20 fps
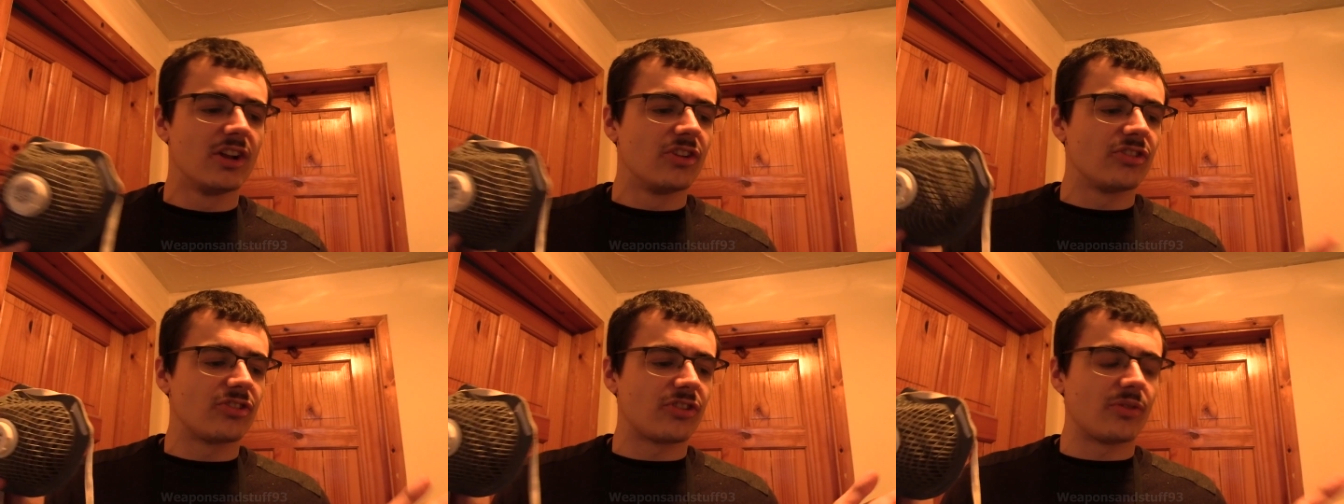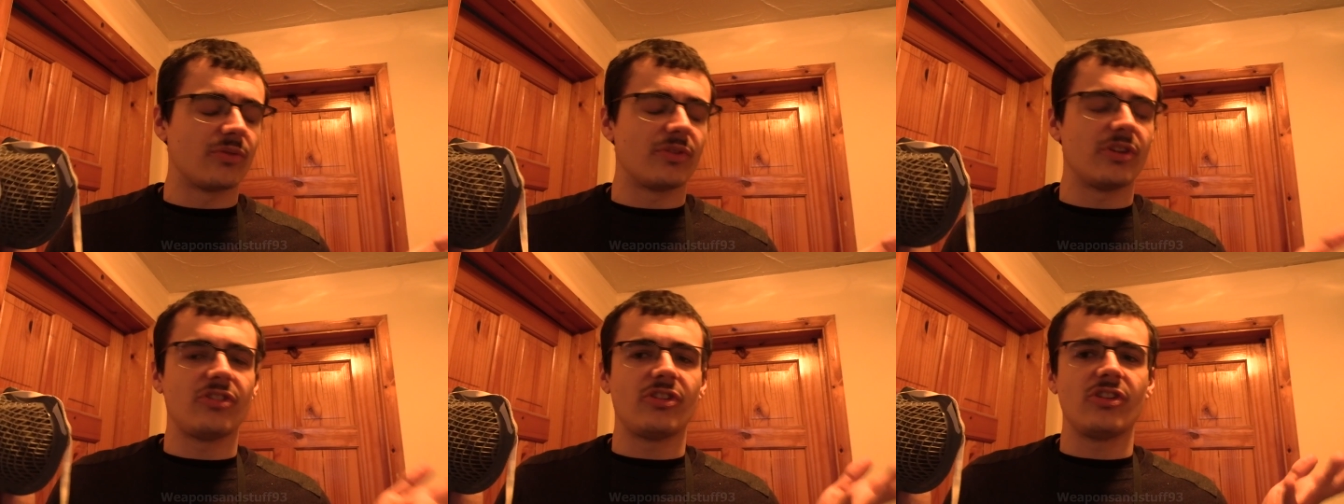
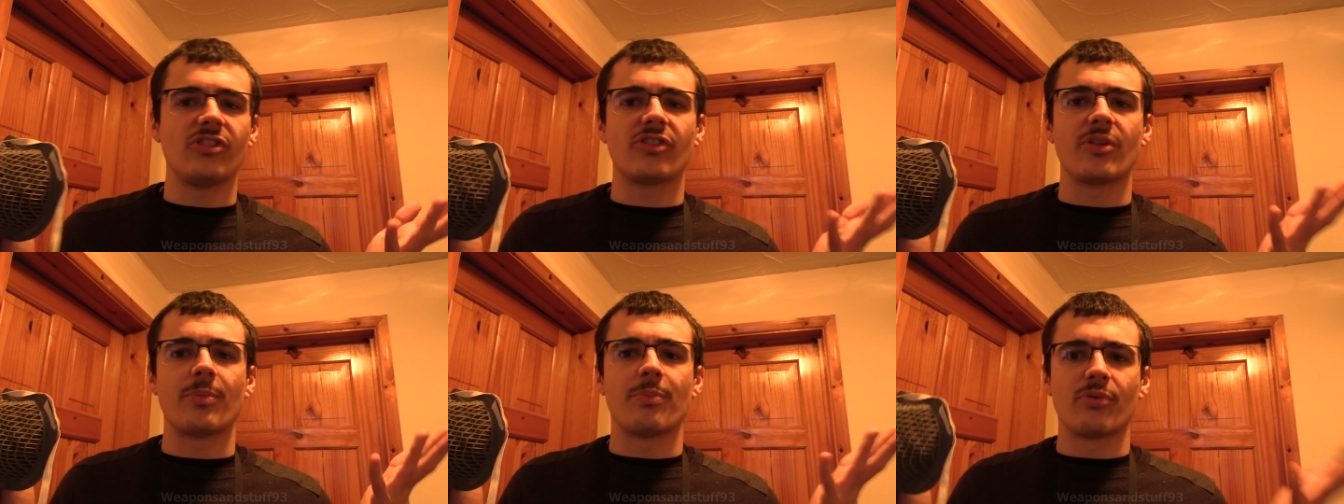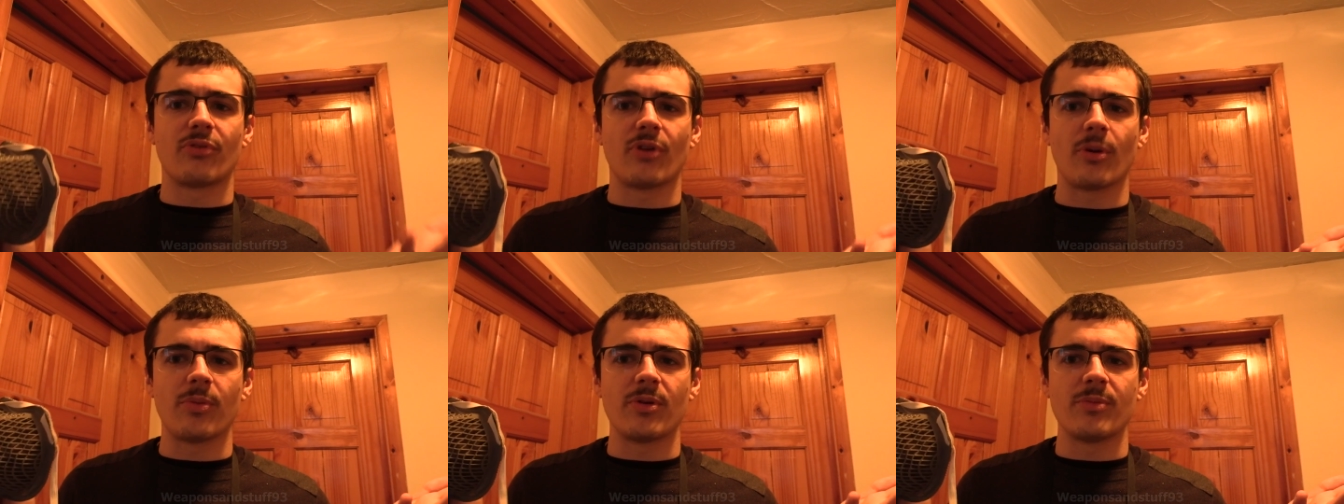So this is the
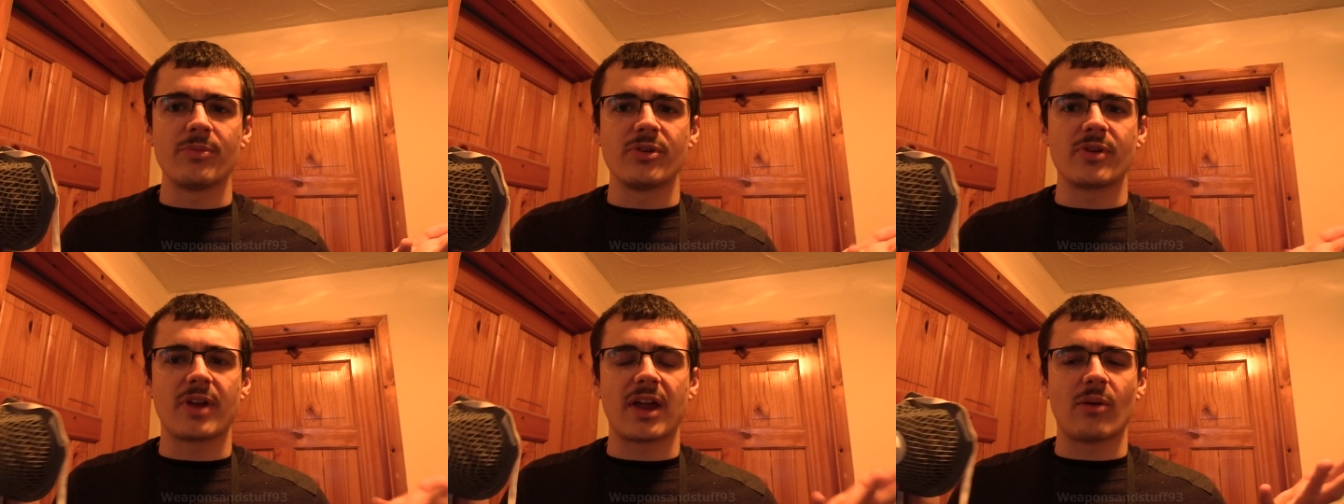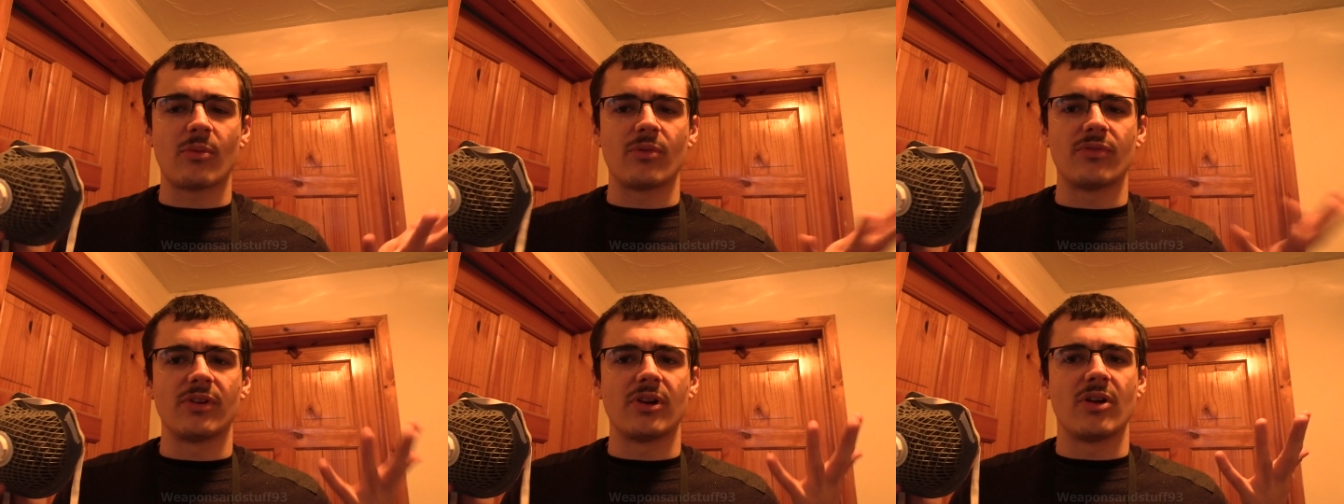problem you
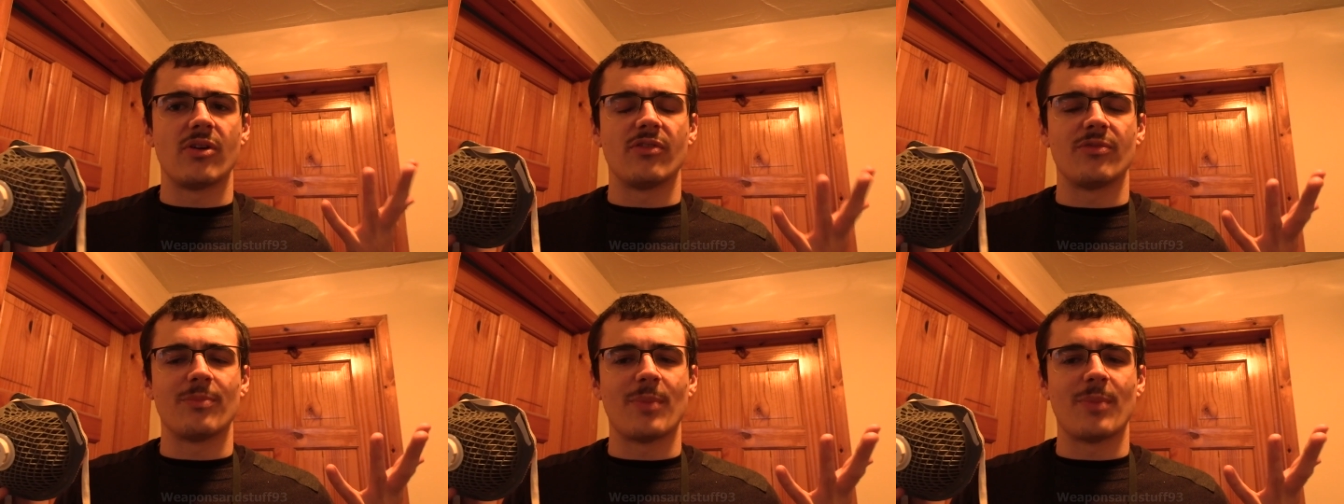get with a lot